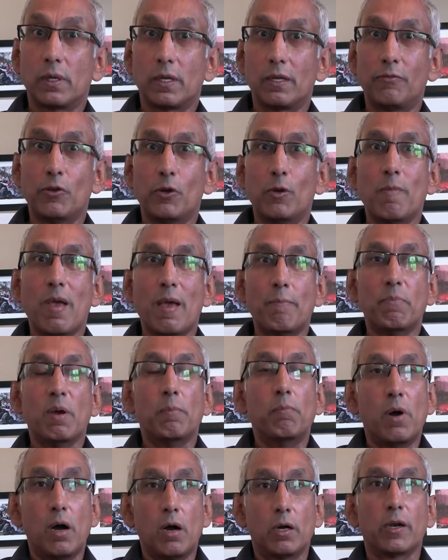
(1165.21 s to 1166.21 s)
If you remember
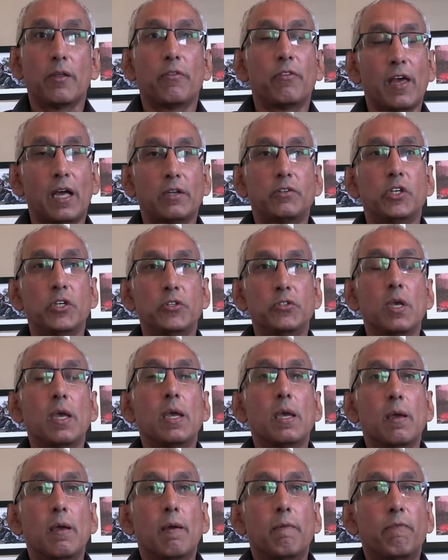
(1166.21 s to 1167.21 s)
Margaret Thatcher's
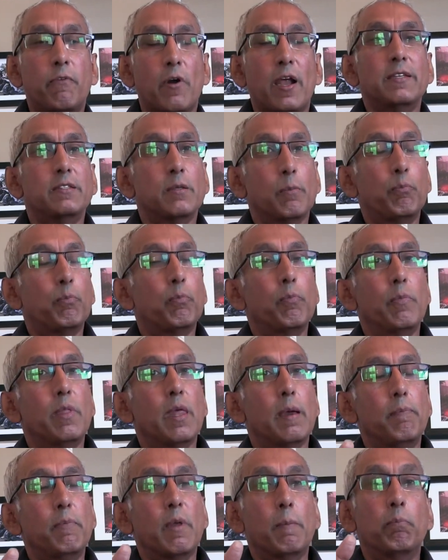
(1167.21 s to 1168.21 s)
phrase, the
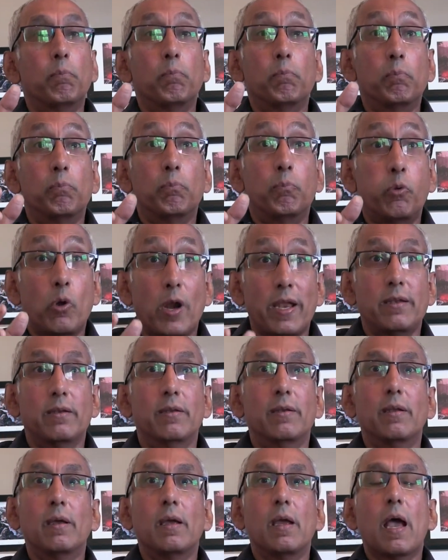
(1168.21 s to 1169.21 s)
that the
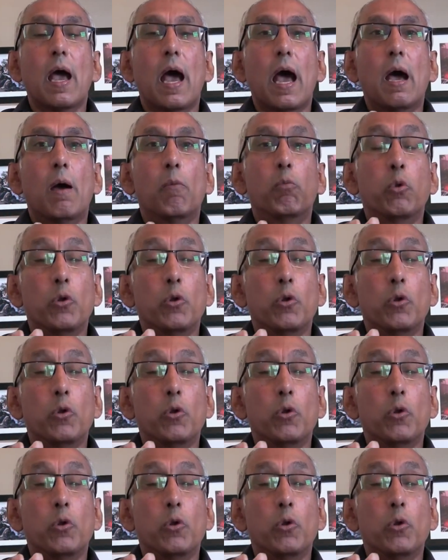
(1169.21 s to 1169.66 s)
Britain uh,